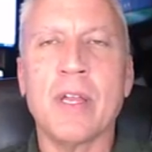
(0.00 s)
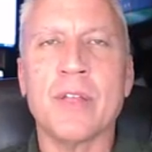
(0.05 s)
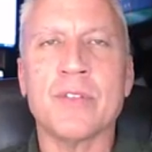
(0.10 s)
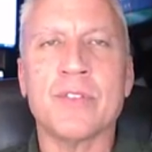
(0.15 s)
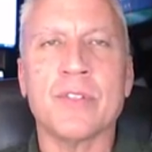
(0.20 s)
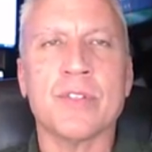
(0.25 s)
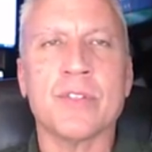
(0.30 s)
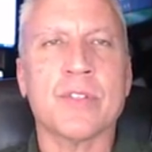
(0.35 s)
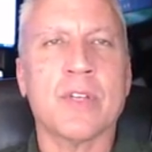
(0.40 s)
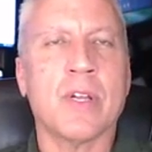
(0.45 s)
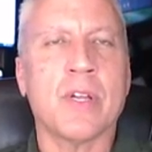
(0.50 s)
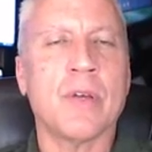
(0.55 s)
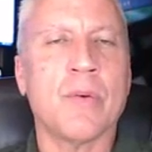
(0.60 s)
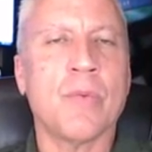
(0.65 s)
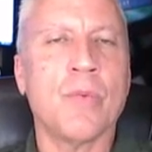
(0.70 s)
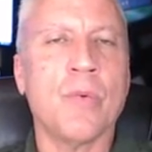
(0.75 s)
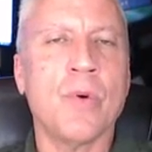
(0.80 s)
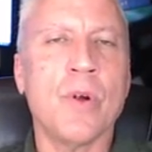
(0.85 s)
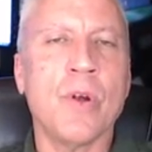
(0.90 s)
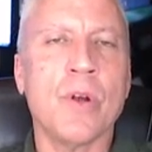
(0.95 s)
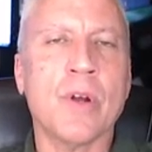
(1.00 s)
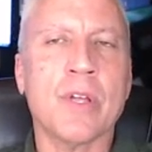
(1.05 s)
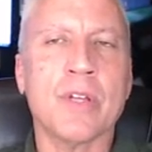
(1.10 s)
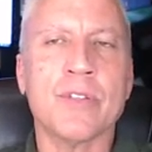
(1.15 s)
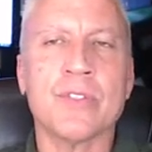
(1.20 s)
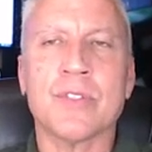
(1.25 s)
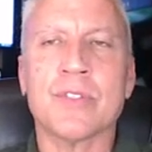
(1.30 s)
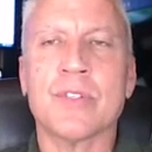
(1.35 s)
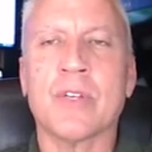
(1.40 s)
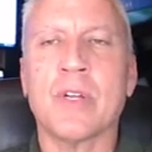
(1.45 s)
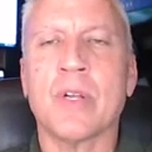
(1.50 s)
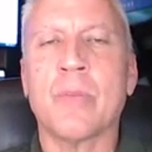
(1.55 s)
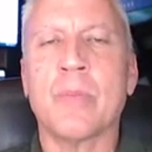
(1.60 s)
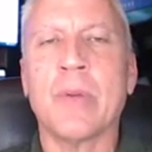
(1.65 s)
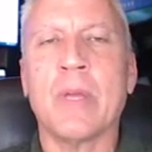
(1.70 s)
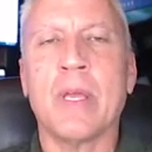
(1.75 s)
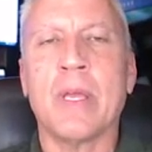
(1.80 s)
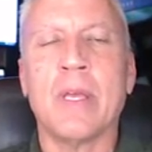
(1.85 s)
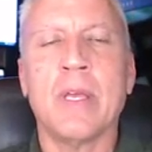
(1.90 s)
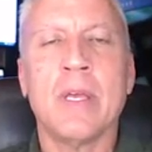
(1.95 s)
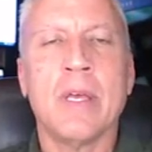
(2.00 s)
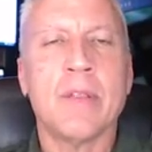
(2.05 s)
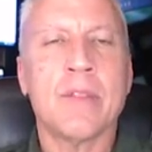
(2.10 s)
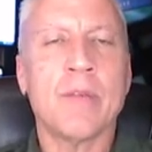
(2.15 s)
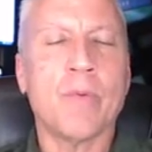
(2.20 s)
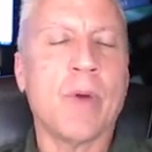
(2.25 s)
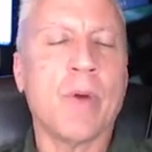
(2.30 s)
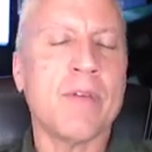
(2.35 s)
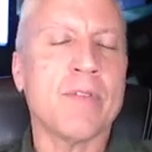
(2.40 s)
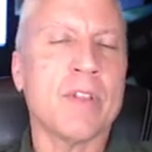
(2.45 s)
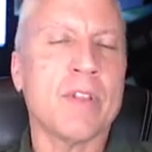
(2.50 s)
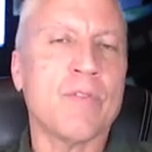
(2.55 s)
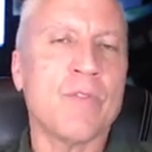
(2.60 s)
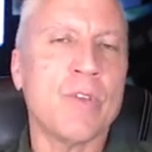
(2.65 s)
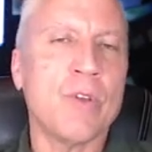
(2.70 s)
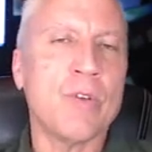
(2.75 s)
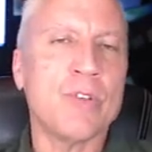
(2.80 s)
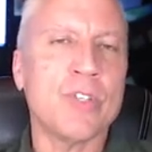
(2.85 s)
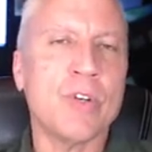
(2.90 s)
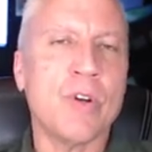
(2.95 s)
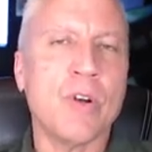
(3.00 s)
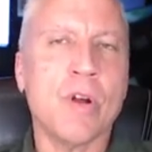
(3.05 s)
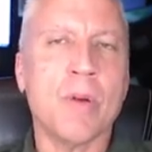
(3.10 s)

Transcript: Is this gonna work? Is this gonna be the wave of the future? Are